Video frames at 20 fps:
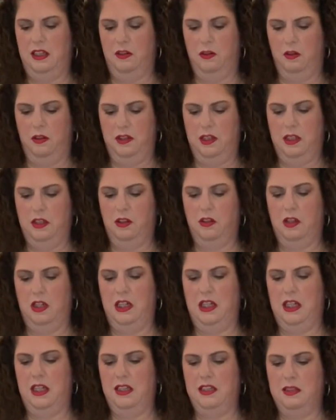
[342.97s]
all the
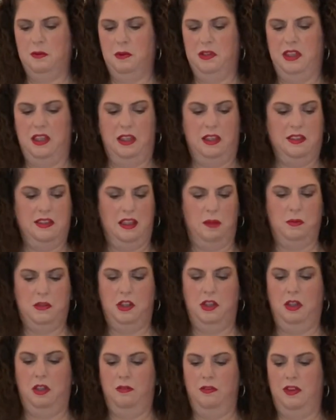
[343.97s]
ingredients with the
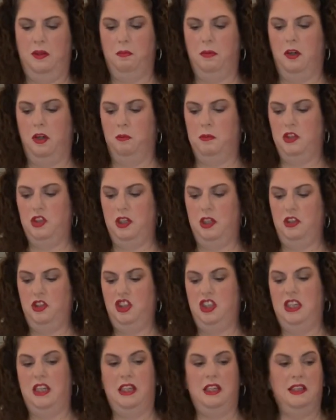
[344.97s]
exception of the Parmesan
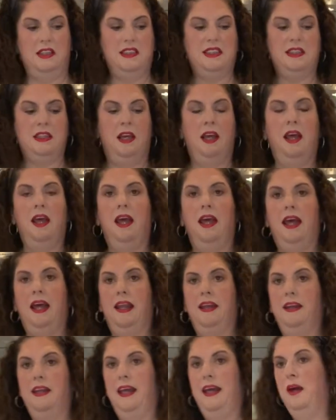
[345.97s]
cheese,
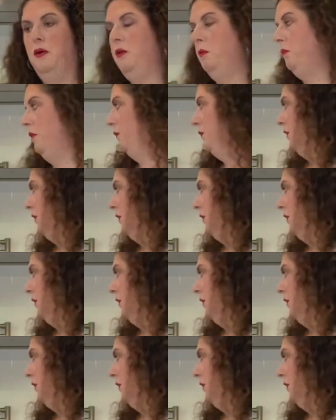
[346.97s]
and now I'm going to